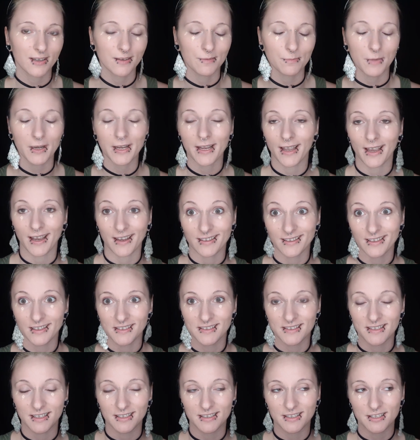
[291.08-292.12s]
My cat
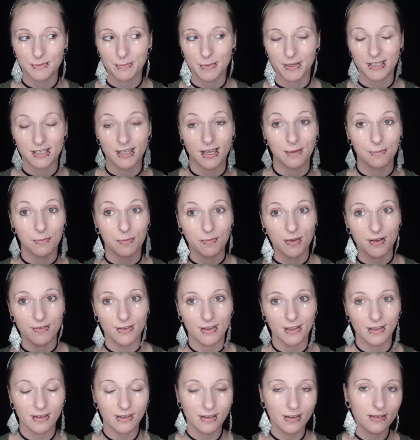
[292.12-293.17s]
doesn't like to spend time on my
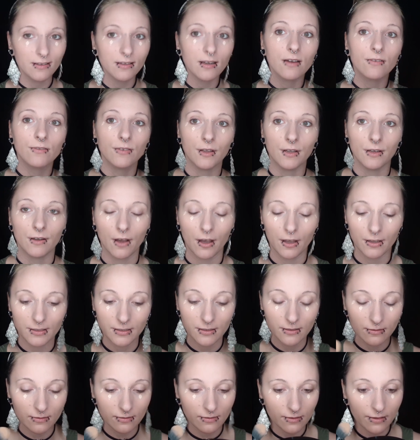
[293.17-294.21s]
vanity. Definitely not.
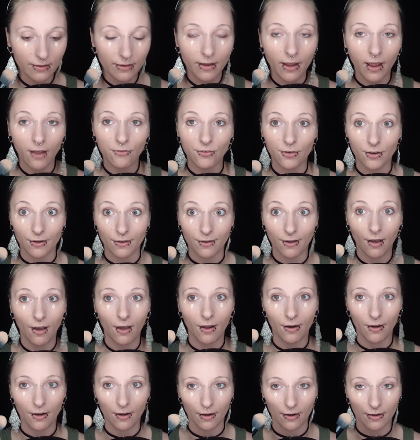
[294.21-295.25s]
Never. Not
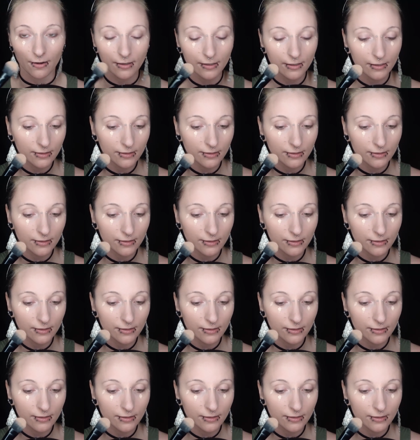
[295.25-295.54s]
her.